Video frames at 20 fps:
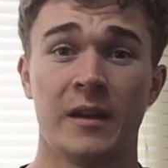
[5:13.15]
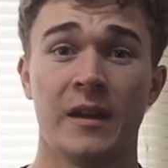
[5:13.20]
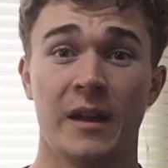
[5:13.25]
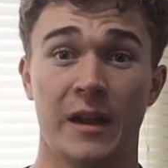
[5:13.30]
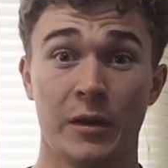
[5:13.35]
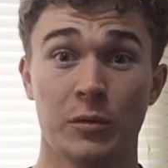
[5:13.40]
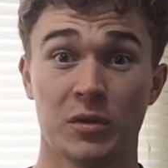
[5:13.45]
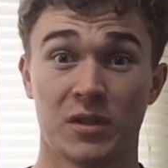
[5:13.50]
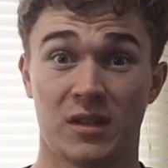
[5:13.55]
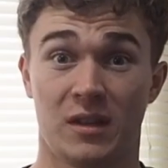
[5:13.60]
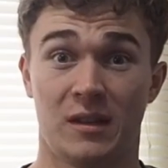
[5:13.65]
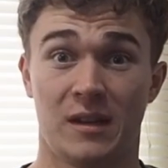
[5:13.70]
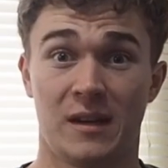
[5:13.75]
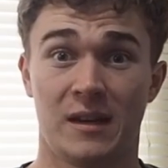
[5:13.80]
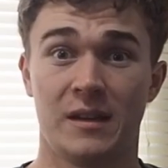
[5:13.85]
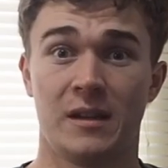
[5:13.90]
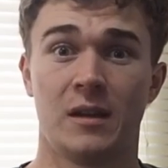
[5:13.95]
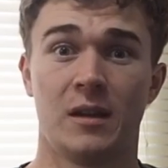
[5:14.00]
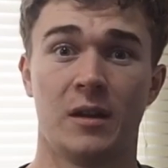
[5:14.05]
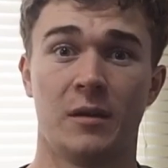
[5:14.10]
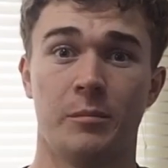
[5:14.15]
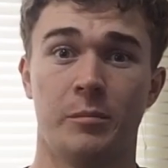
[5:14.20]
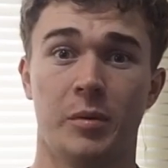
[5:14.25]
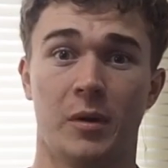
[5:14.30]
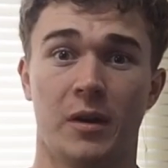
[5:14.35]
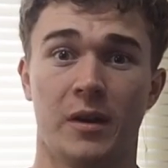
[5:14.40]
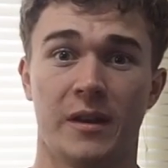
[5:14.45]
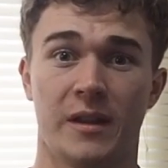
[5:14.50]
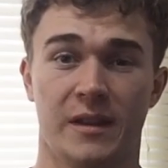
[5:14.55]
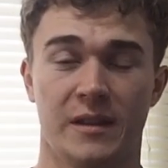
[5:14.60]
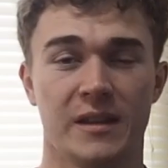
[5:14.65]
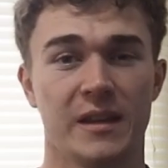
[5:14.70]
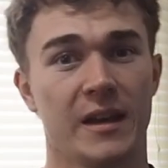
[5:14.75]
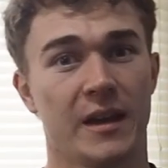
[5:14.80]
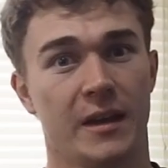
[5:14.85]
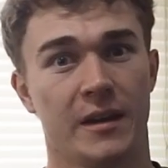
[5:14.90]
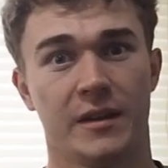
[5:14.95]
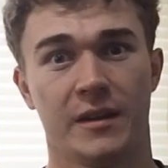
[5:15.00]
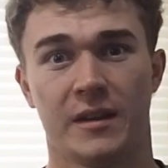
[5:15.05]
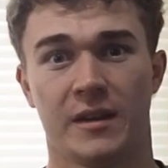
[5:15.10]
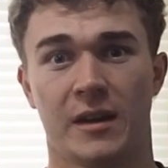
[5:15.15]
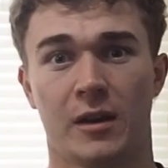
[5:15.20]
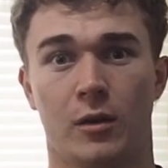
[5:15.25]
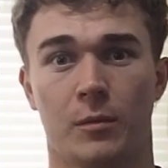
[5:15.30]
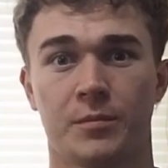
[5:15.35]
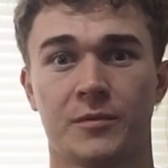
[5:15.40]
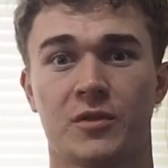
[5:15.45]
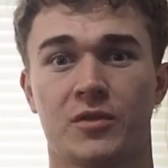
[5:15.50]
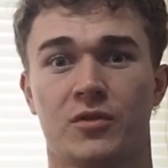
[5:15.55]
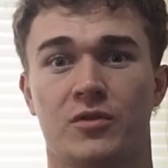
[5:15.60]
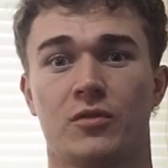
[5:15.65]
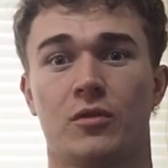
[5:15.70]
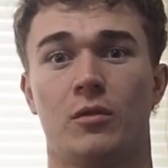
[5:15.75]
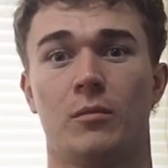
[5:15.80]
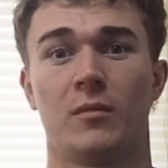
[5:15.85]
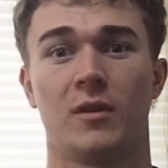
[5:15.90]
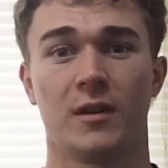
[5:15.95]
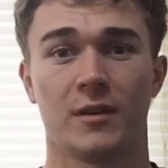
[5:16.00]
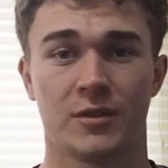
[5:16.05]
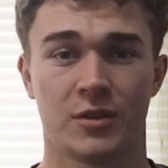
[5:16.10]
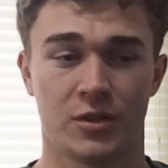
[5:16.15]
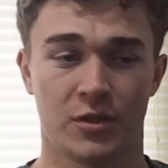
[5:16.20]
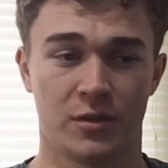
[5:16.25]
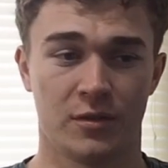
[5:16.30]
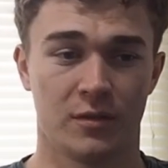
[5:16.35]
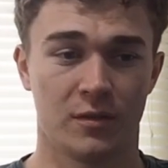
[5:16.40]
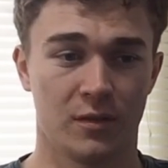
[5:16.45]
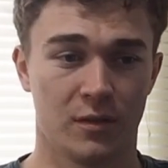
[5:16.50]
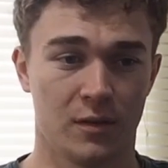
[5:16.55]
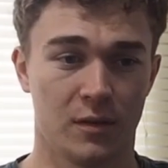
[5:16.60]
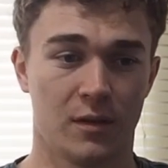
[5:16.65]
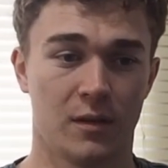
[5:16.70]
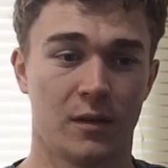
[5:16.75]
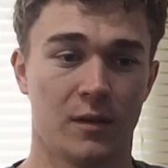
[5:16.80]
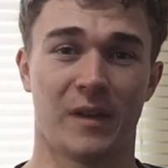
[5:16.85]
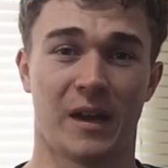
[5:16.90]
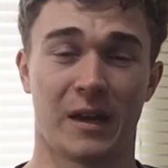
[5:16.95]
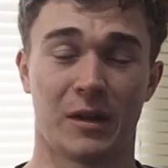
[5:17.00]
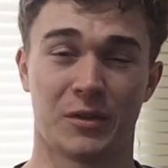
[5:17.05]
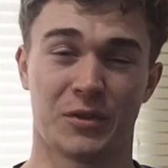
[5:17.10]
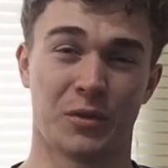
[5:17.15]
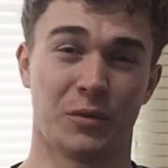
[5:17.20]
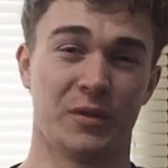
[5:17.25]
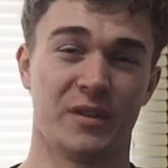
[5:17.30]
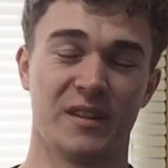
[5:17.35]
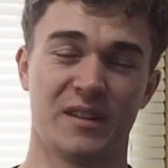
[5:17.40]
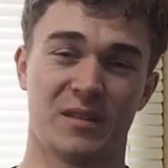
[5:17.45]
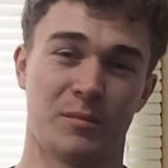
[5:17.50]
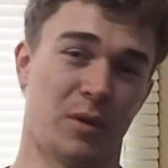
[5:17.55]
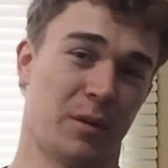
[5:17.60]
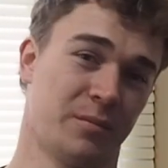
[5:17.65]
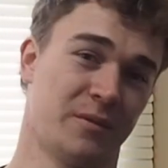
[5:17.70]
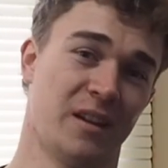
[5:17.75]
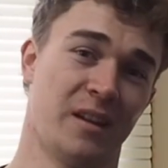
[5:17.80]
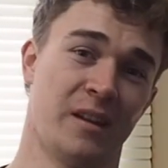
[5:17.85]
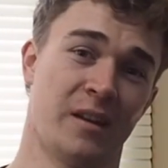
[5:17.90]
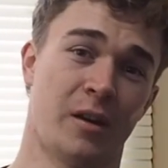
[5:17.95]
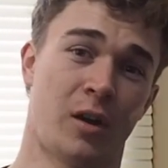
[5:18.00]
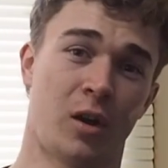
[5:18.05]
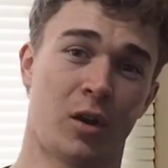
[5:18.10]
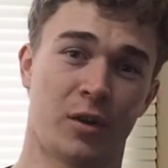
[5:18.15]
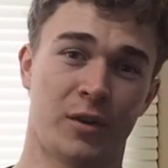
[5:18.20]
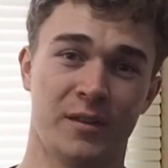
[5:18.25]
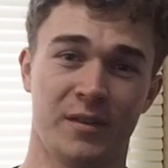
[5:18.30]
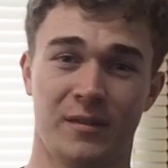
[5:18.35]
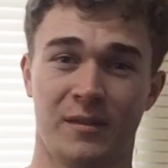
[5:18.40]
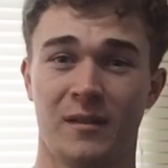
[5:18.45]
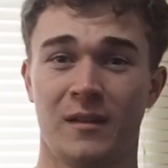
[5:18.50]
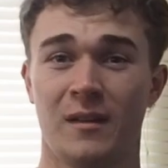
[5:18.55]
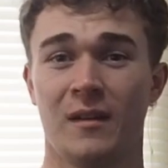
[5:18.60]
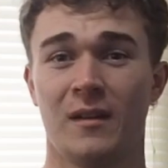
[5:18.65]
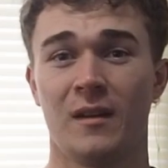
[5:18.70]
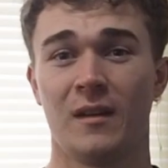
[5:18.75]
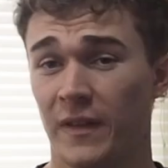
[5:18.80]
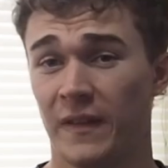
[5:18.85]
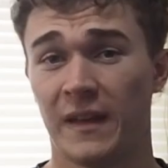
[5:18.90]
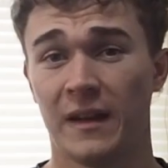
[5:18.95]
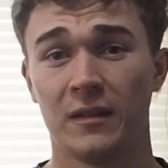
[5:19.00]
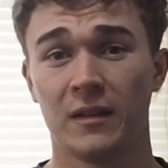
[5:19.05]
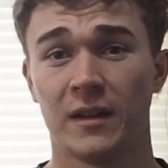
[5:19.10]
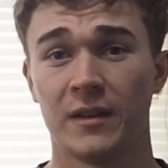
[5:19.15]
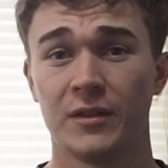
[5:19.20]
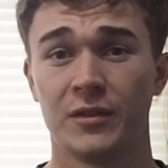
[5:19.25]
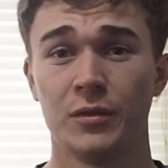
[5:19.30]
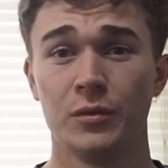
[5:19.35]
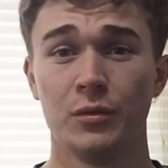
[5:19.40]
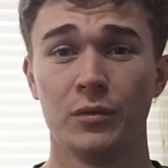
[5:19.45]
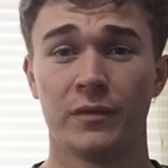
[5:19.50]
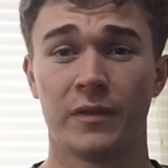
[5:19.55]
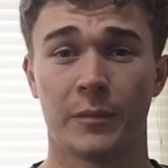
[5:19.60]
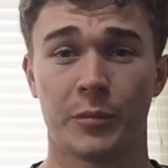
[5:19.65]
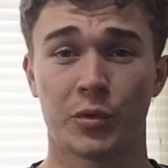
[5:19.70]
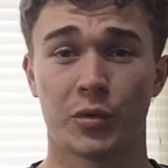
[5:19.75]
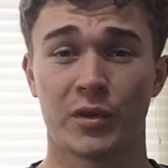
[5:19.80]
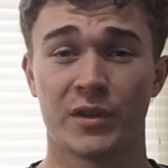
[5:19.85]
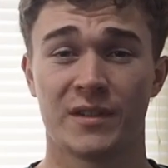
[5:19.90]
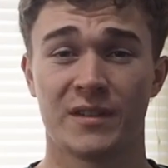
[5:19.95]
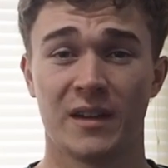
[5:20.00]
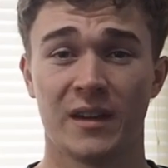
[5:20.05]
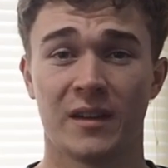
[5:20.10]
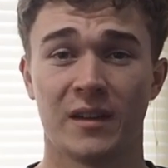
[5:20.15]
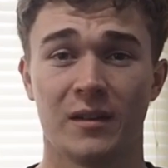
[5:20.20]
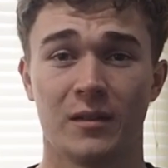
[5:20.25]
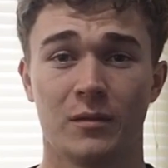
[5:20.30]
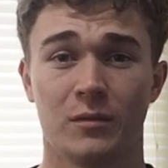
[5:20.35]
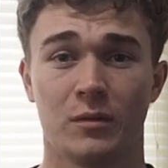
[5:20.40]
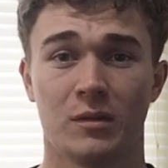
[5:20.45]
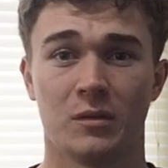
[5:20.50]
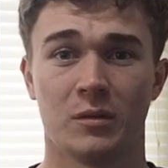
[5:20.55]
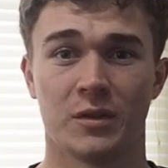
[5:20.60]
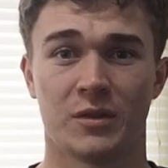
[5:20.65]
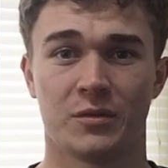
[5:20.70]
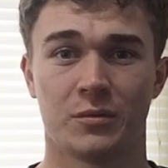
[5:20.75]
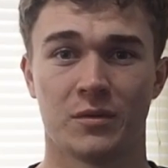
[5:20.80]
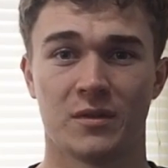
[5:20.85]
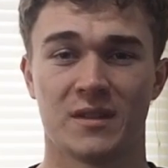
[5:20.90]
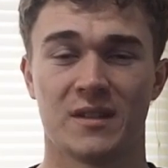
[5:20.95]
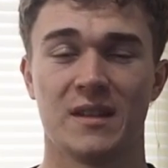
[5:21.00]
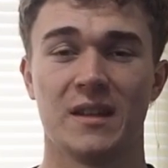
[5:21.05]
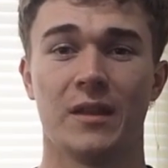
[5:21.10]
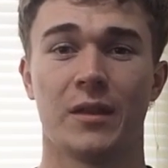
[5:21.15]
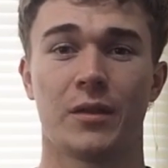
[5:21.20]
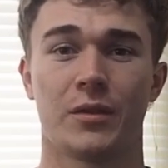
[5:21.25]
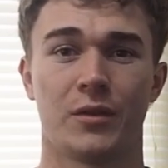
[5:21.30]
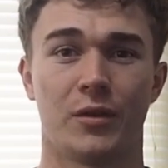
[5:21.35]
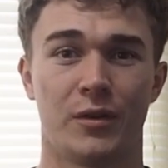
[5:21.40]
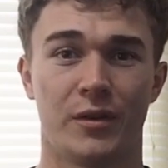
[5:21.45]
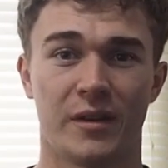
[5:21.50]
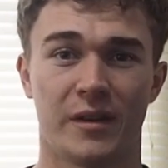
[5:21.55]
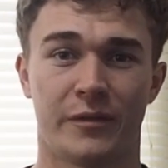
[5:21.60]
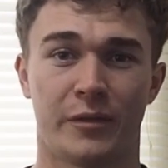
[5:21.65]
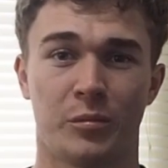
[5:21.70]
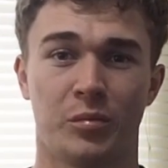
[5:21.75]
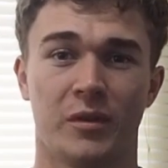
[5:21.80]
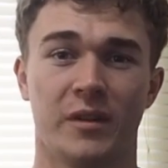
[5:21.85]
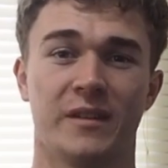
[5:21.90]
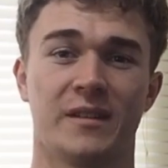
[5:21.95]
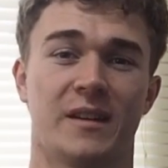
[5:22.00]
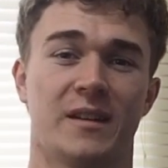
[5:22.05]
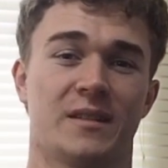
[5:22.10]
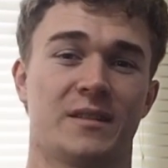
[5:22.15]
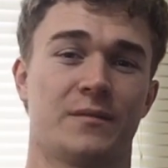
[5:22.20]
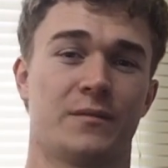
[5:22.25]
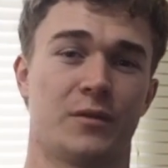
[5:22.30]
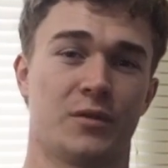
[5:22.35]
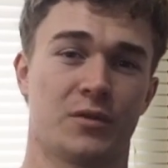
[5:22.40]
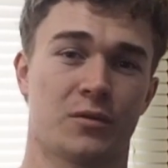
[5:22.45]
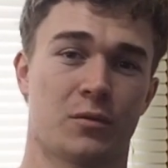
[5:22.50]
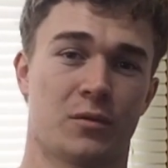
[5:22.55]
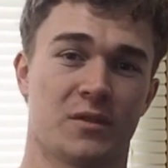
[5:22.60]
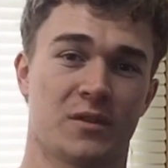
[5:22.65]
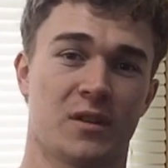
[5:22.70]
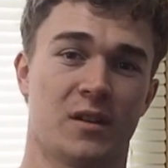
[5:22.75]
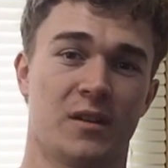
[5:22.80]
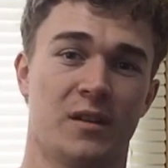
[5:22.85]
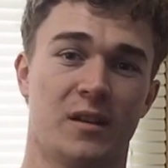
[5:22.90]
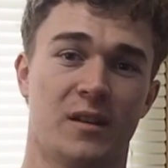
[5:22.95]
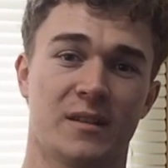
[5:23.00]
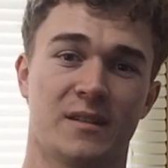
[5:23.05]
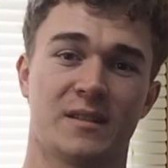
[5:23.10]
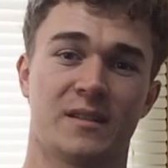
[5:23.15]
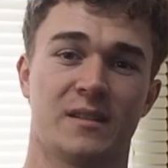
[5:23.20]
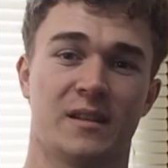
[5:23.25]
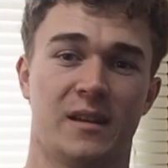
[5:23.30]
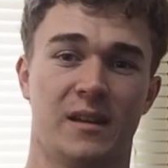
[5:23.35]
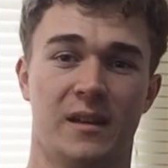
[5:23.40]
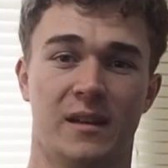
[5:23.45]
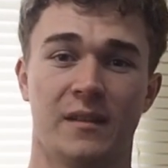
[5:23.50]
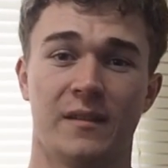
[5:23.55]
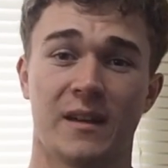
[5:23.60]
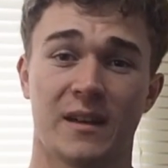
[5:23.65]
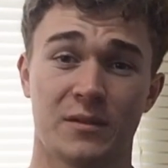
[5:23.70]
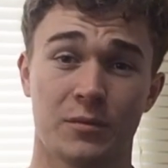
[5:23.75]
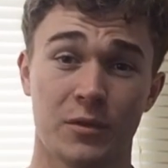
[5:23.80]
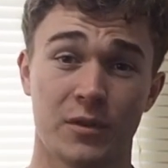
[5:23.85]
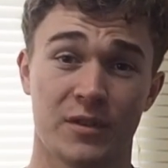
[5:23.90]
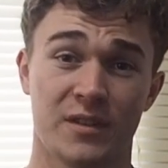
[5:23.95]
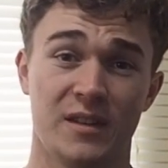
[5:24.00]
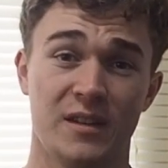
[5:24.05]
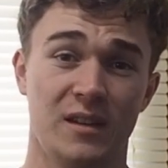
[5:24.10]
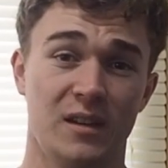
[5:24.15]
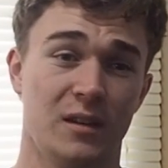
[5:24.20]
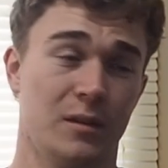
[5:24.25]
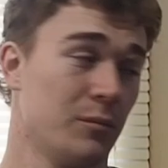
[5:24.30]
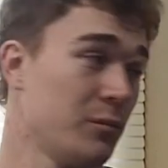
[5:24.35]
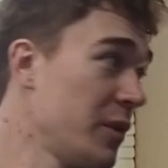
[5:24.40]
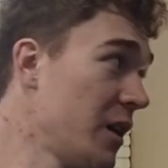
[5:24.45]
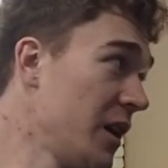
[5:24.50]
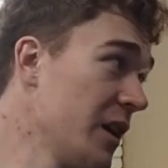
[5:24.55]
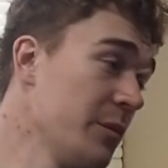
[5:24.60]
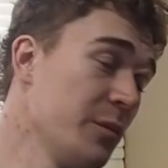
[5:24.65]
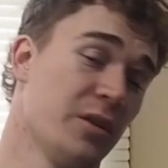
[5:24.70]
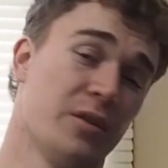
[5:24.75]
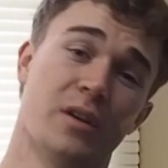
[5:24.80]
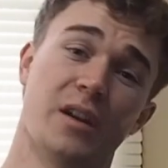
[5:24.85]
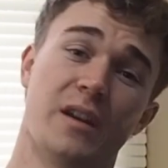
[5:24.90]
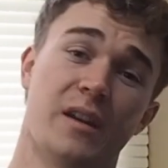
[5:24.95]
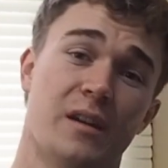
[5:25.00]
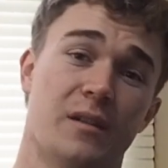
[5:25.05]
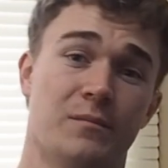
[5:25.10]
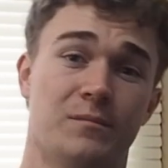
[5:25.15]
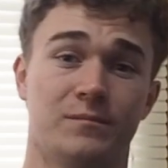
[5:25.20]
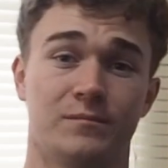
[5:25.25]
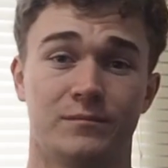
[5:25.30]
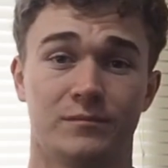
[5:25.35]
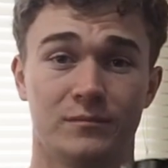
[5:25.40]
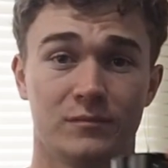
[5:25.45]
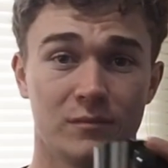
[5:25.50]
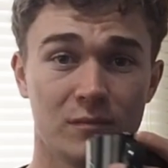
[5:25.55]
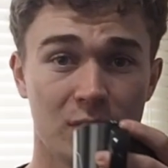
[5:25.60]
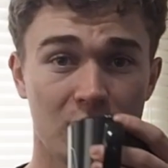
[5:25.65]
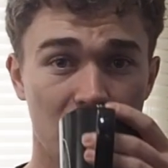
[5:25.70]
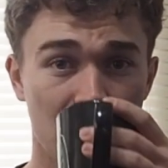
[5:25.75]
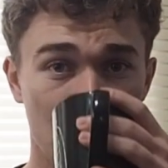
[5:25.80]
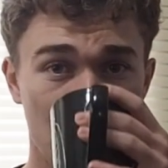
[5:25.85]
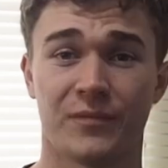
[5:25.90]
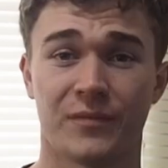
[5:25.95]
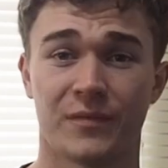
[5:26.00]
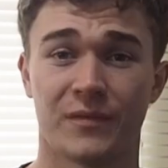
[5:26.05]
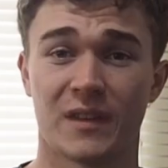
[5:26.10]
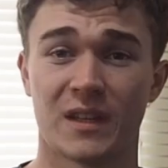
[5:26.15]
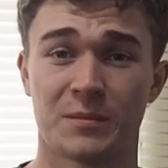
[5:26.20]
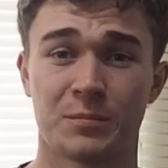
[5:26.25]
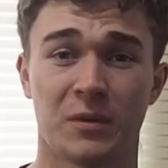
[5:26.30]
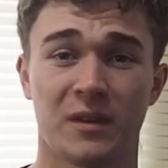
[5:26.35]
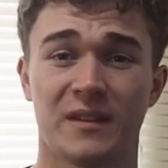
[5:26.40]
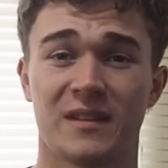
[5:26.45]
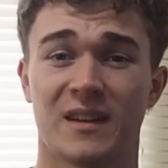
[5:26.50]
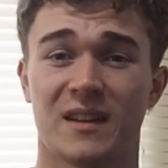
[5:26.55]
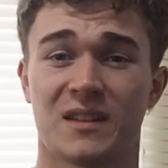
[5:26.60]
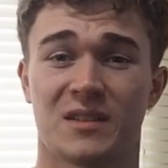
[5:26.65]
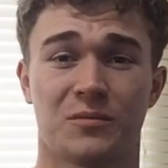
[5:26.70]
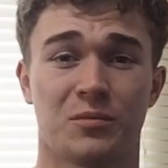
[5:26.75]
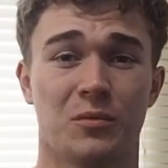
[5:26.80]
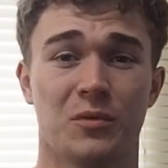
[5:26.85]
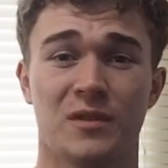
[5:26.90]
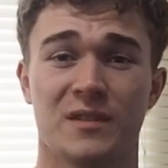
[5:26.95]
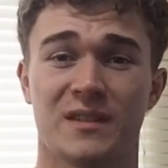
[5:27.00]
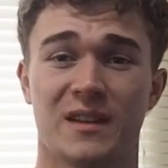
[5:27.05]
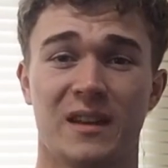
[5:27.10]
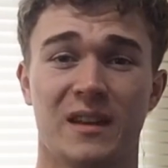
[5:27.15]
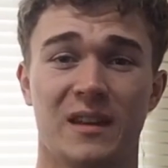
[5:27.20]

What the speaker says: It was a lot, but in the end, it helped so much. I also did some updated art, and that led to February 2nd, which was the third ever playtest for Squirrels Gone Nuts, and that's what you're seeing behind me right now. This playtest was a